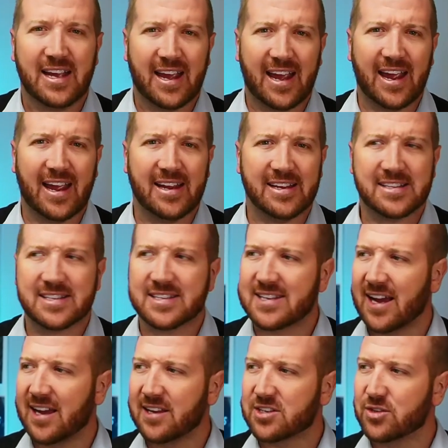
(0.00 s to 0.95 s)
and
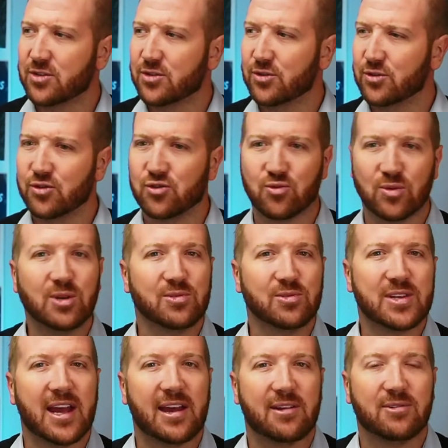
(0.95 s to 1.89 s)
start to drill
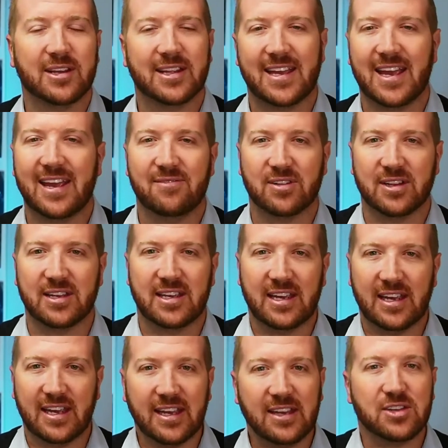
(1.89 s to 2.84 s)
down really heavily
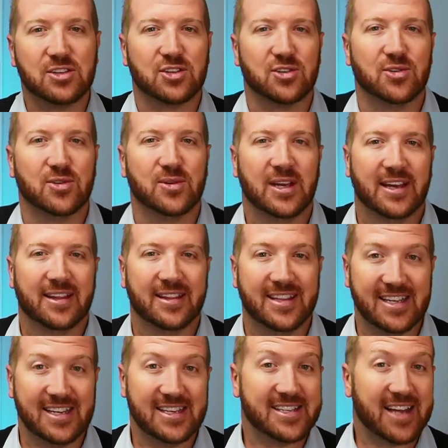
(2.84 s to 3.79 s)
into
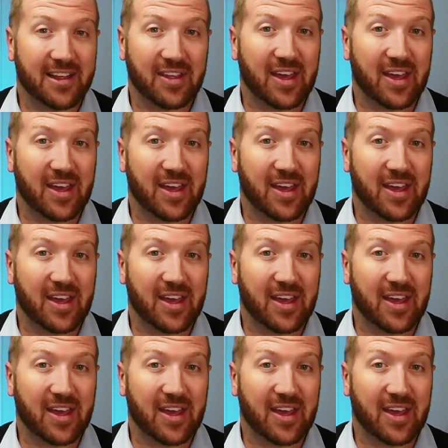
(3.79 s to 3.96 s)
these other